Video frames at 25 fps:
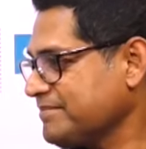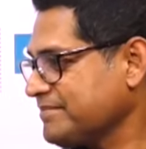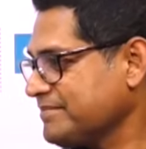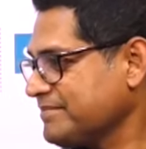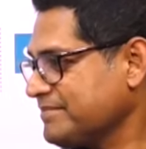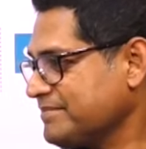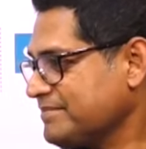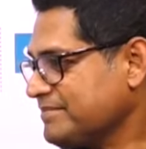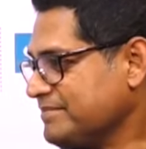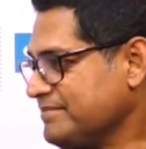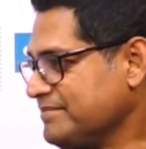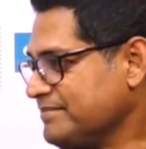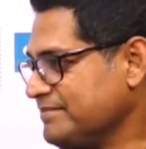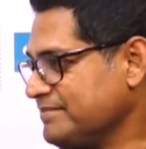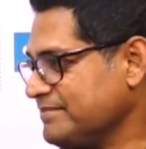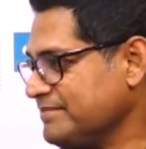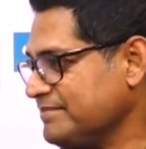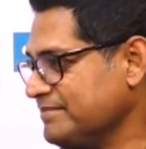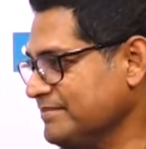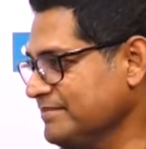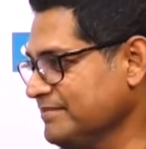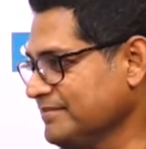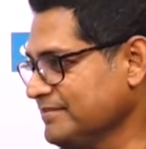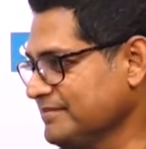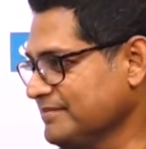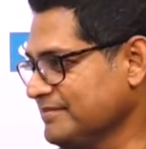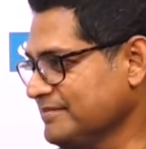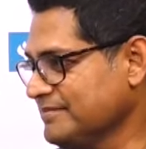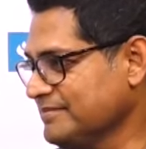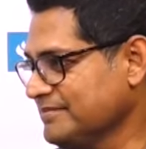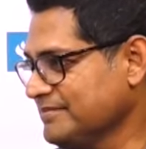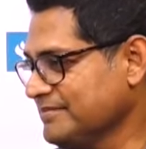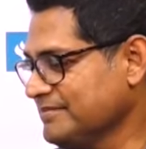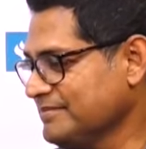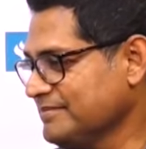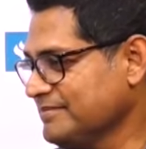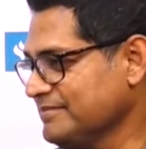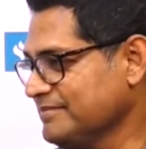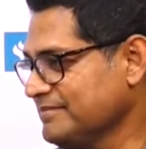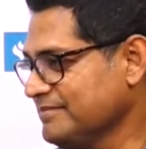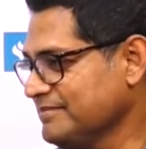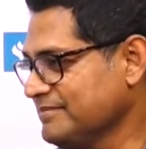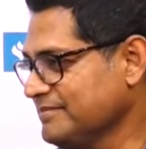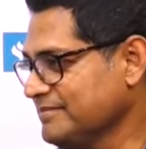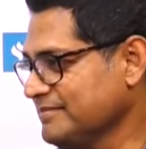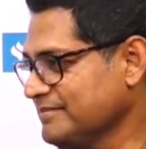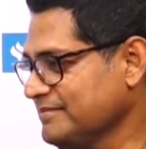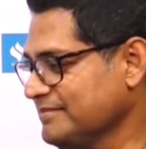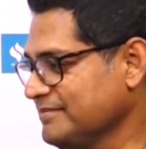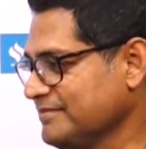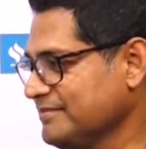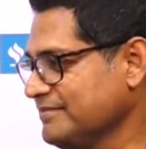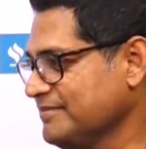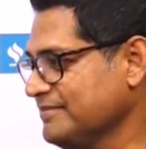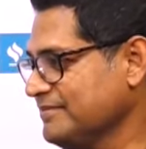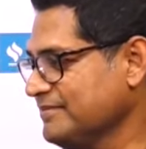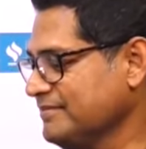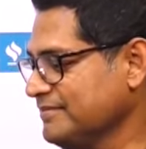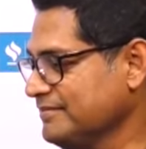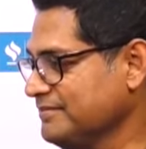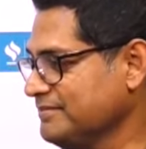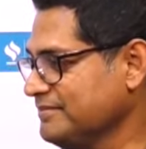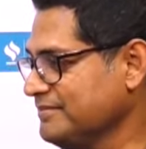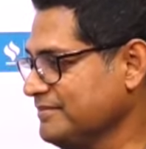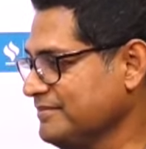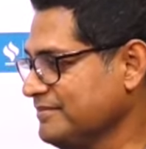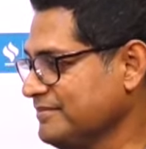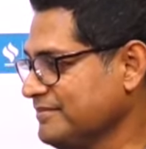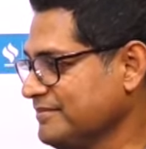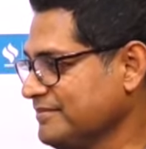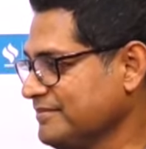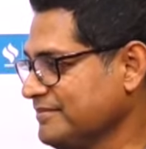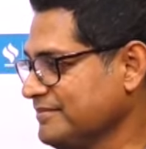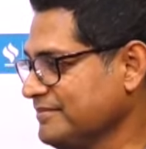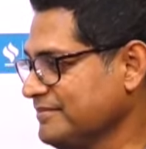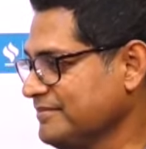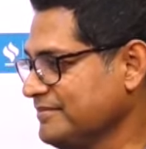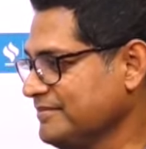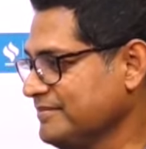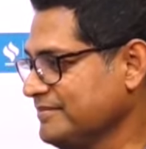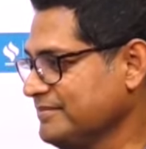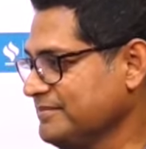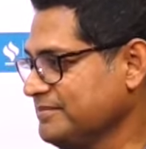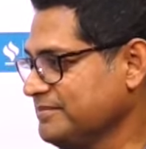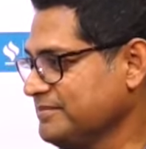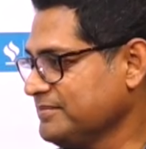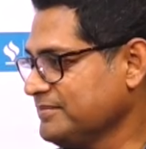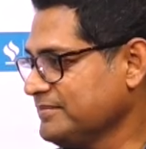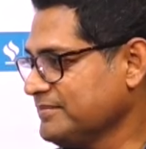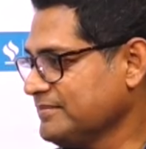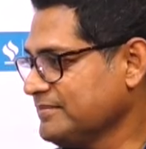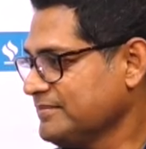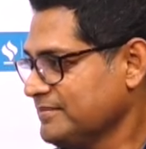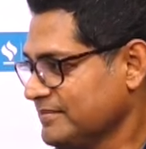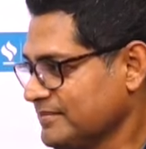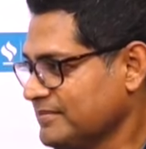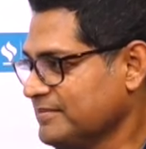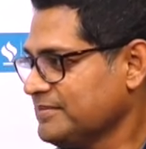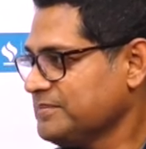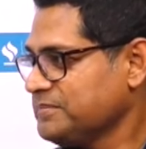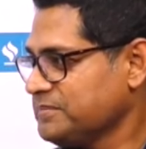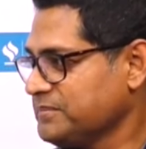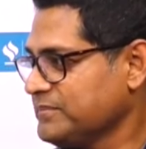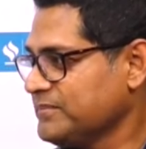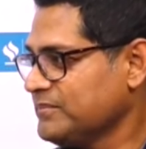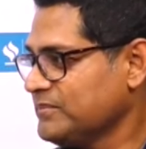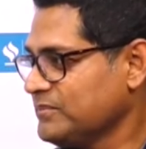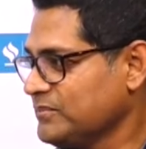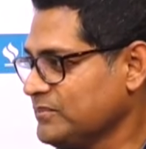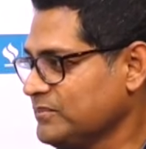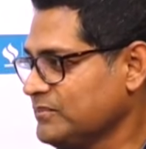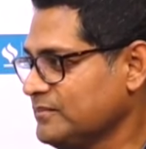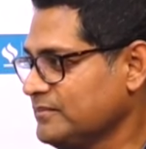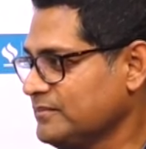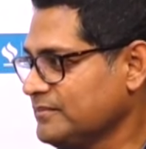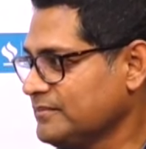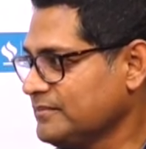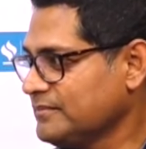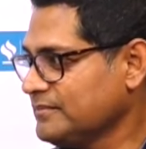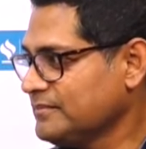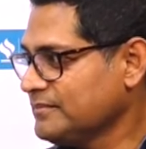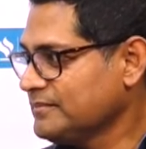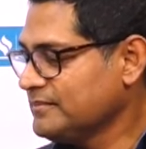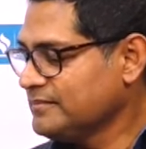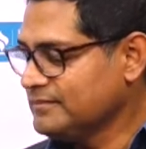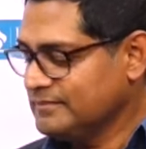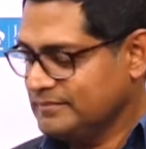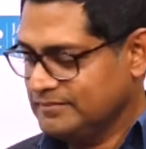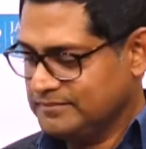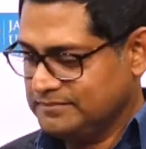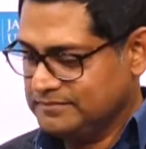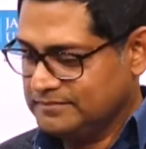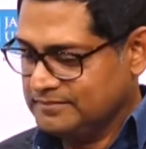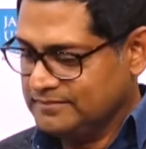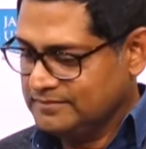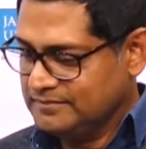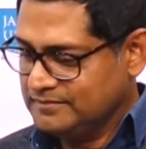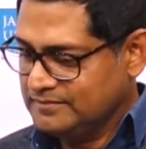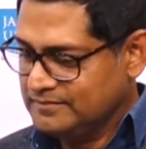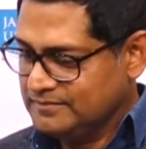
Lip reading: (silent)